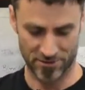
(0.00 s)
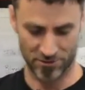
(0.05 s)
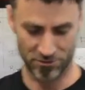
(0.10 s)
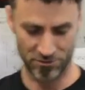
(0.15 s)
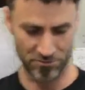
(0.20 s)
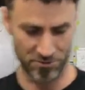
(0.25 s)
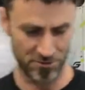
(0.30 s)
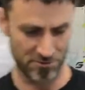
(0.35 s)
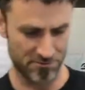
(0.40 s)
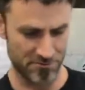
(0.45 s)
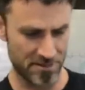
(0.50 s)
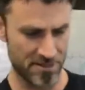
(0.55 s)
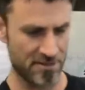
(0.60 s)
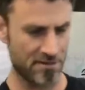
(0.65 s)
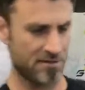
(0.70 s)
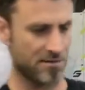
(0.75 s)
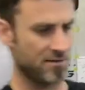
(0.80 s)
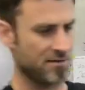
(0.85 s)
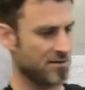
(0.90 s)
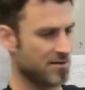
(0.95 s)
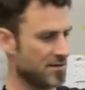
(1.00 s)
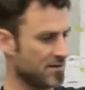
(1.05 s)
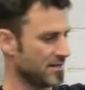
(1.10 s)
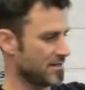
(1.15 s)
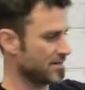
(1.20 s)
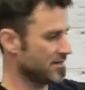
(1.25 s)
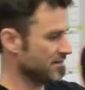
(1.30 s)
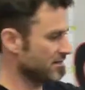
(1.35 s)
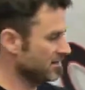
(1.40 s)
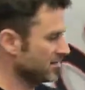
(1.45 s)
aluminum,
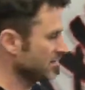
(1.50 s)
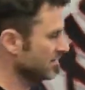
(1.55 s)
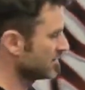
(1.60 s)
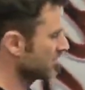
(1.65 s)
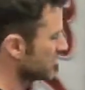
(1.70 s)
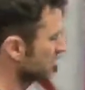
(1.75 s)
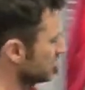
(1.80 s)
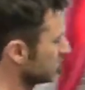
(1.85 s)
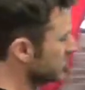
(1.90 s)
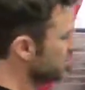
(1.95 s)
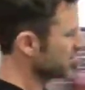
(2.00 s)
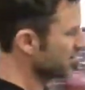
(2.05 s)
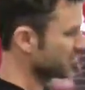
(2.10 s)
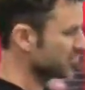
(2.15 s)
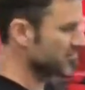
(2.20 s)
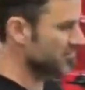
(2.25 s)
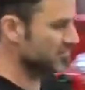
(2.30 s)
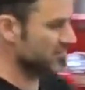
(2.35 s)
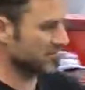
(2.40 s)
and you know,